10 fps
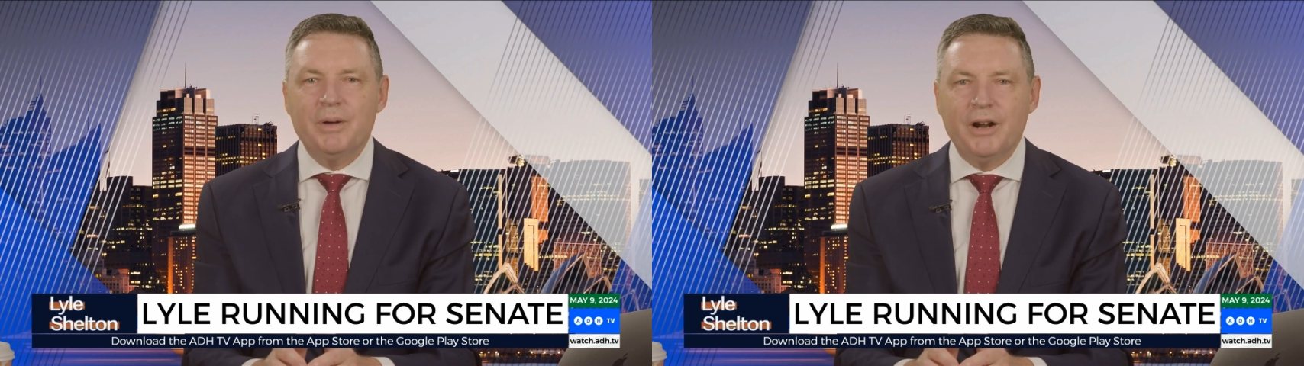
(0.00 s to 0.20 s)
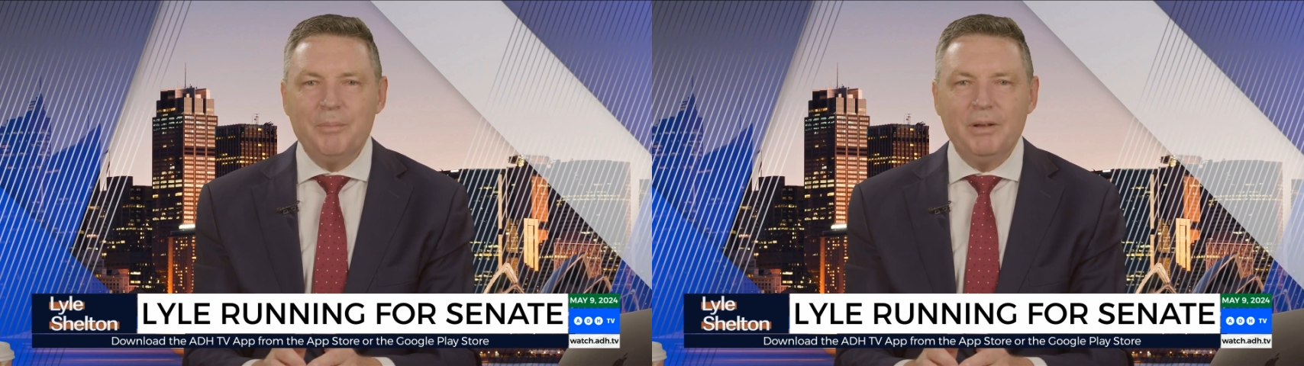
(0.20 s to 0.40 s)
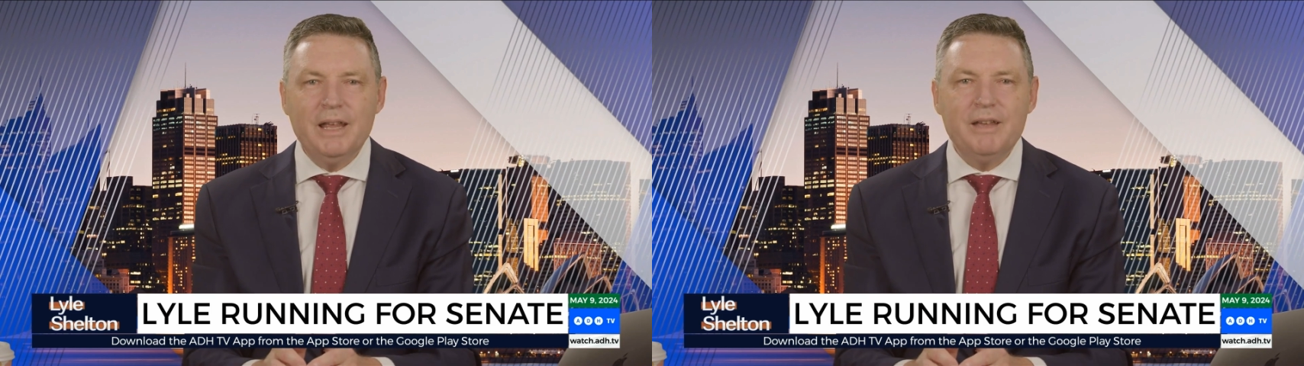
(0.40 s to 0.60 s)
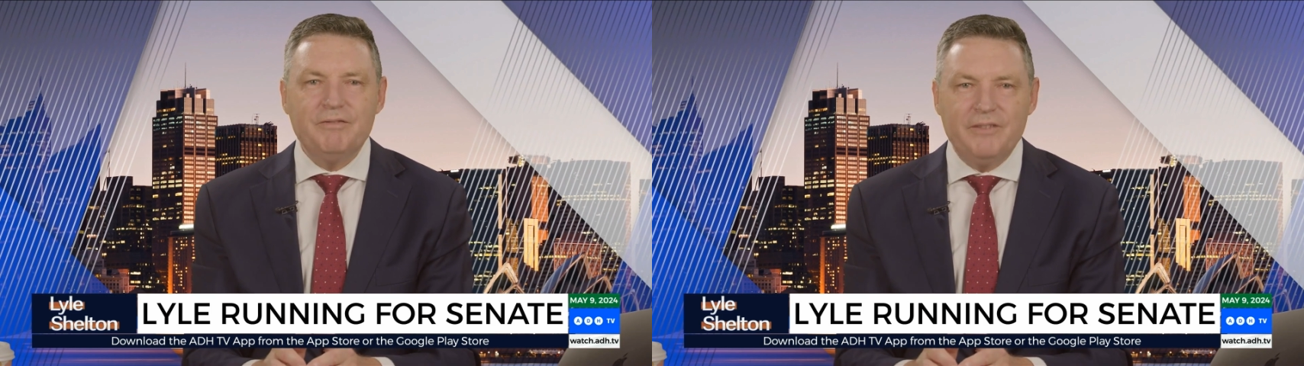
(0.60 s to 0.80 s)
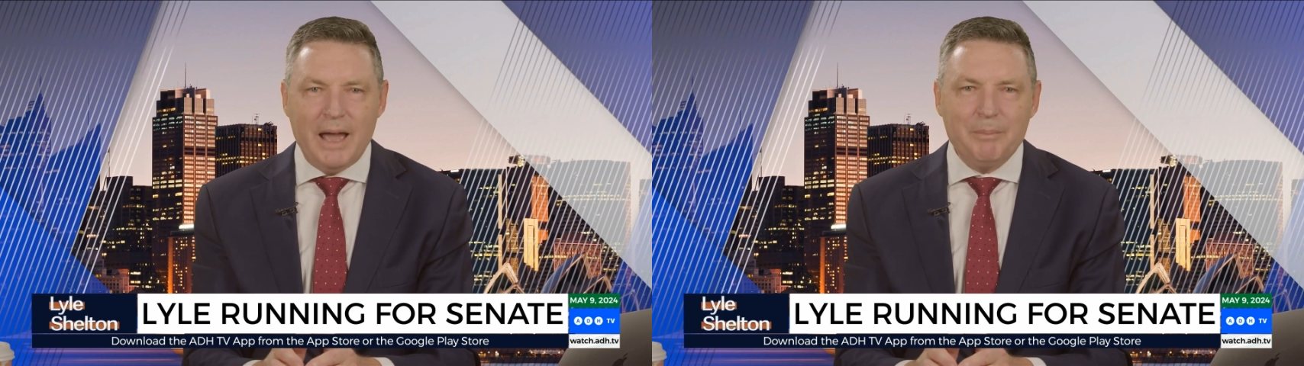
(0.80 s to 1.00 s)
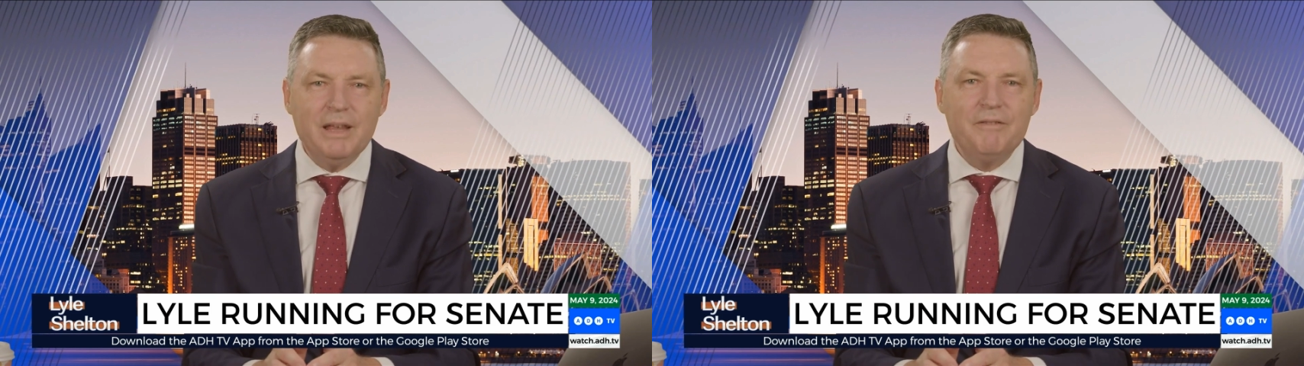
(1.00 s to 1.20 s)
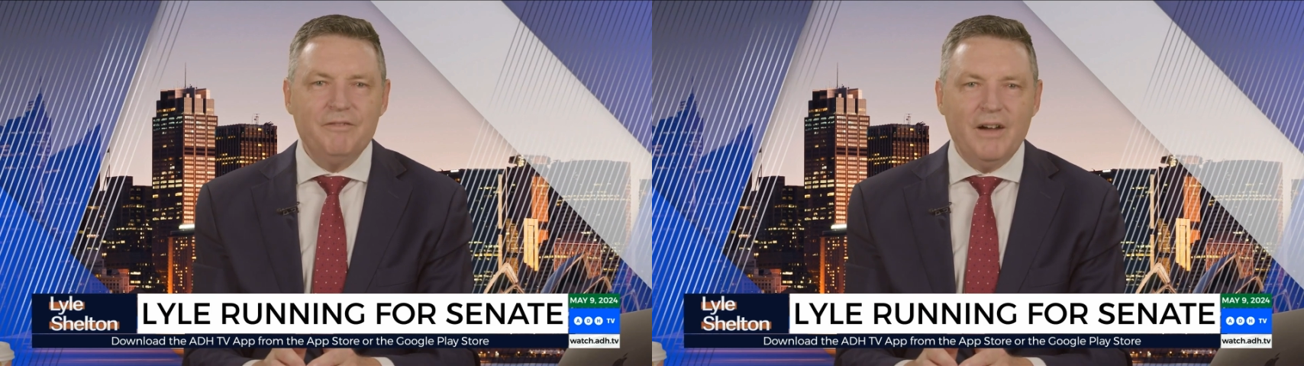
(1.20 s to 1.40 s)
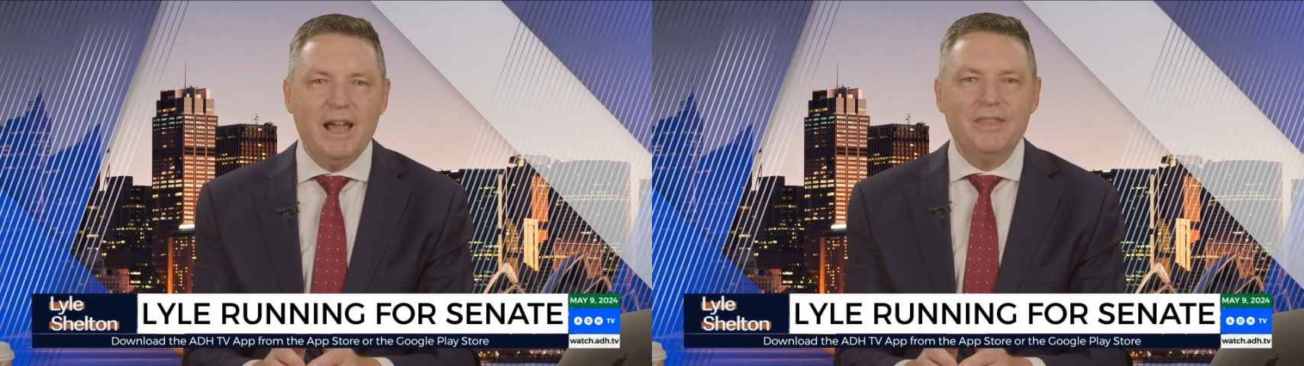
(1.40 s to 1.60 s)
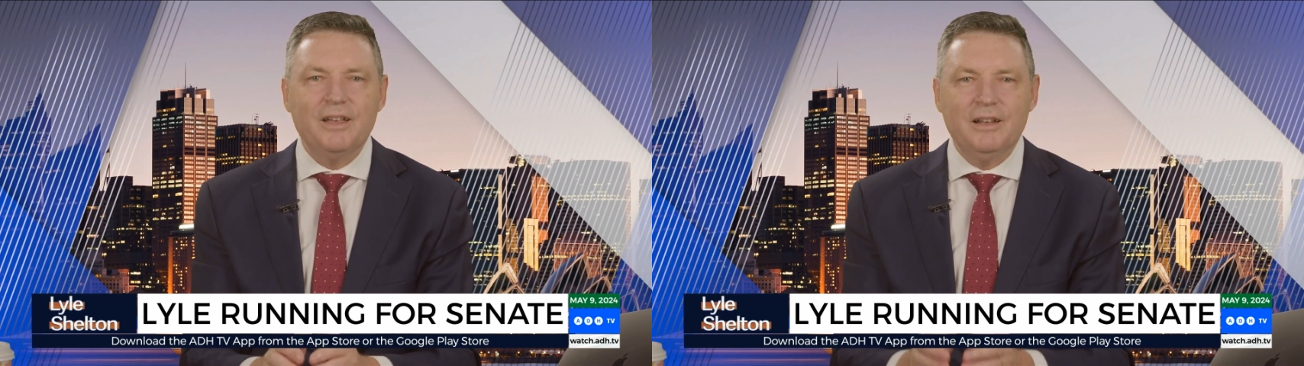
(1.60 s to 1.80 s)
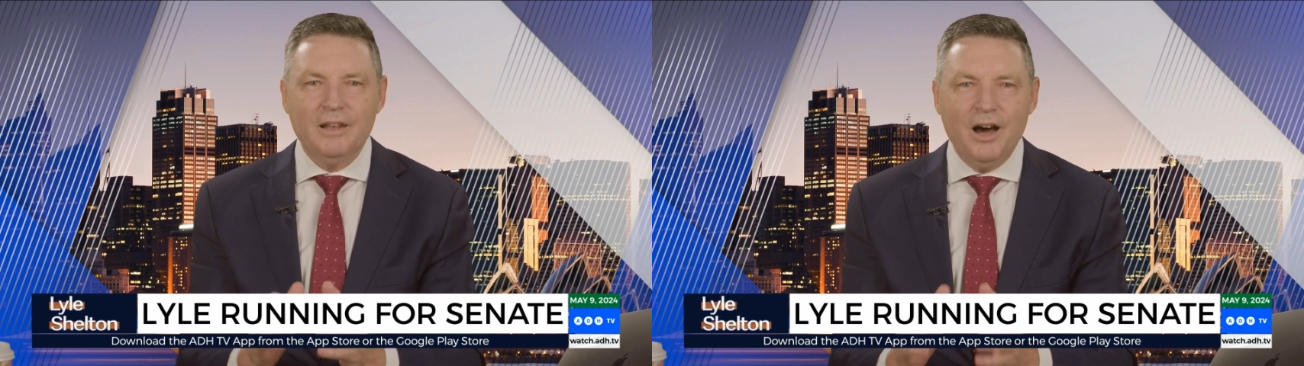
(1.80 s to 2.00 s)
But I believe family,
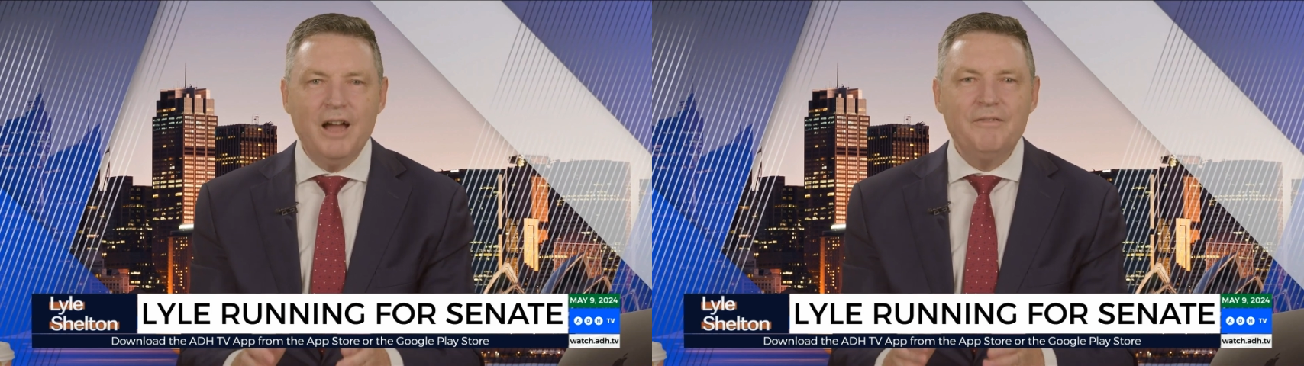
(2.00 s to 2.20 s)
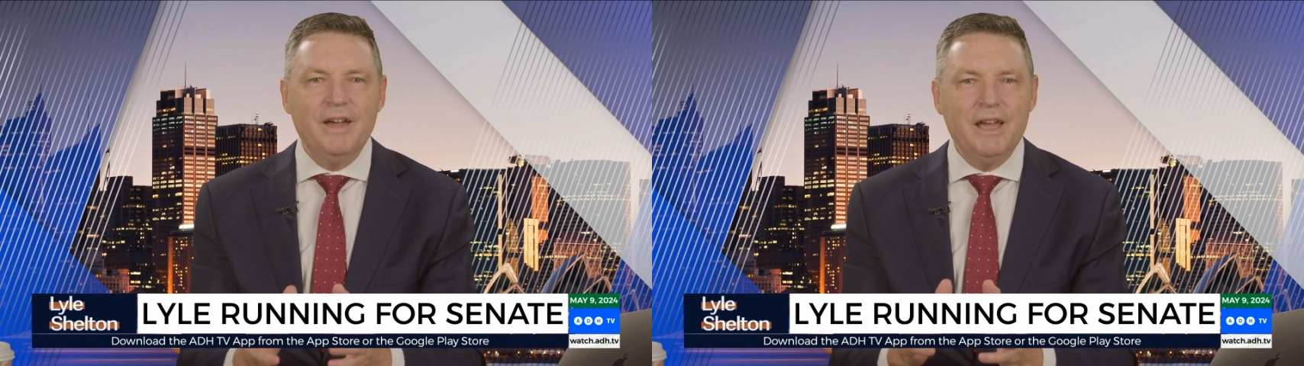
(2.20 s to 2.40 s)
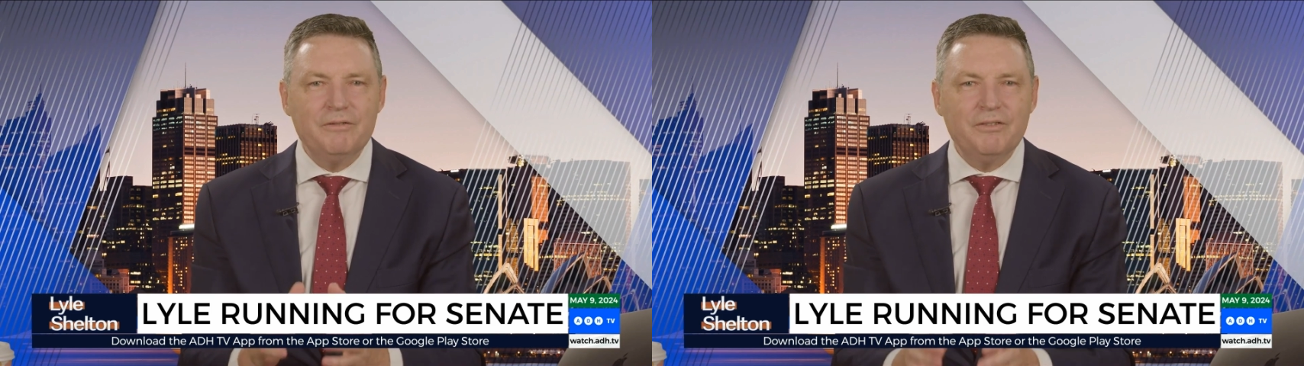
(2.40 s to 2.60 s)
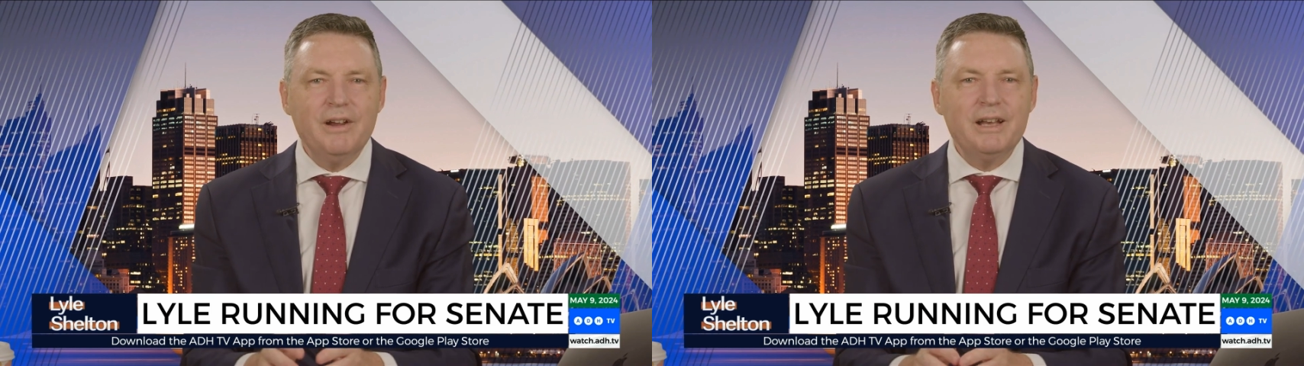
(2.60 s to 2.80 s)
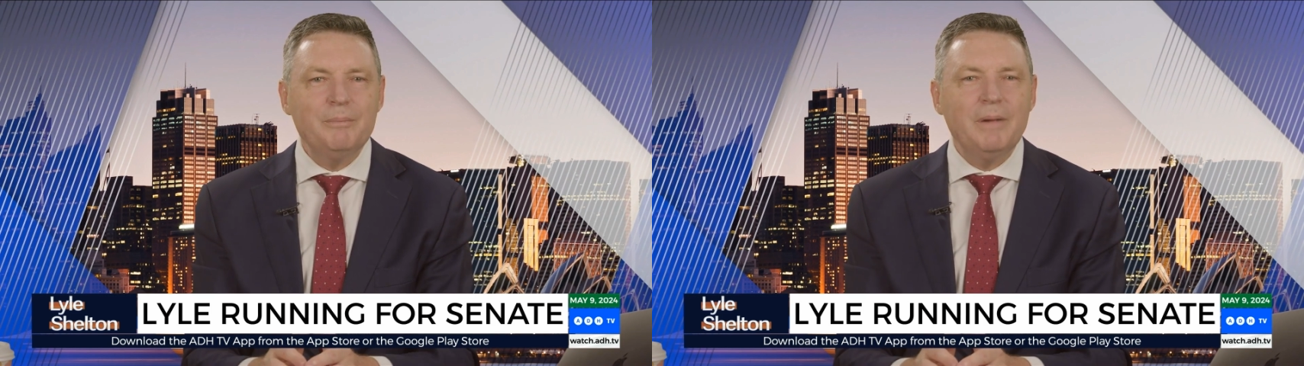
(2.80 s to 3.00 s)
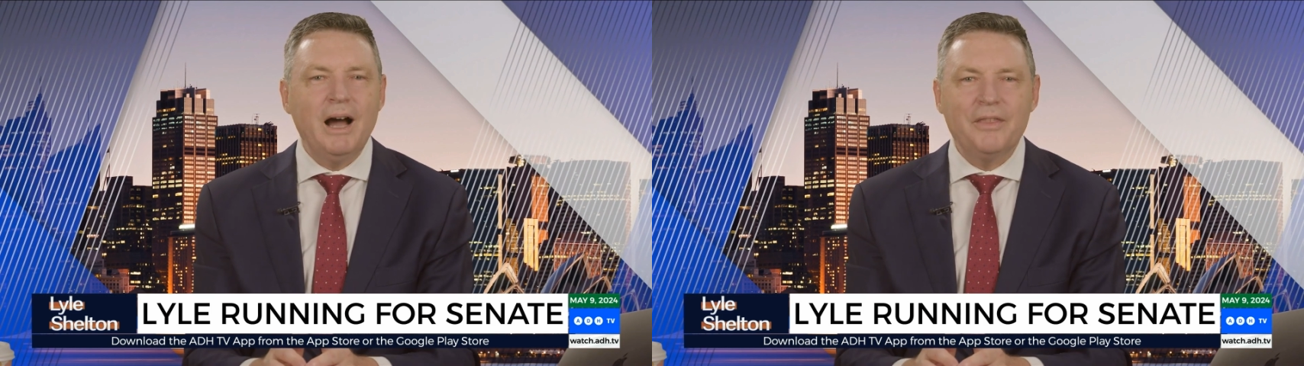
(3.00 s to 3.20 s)
faith, life and freedom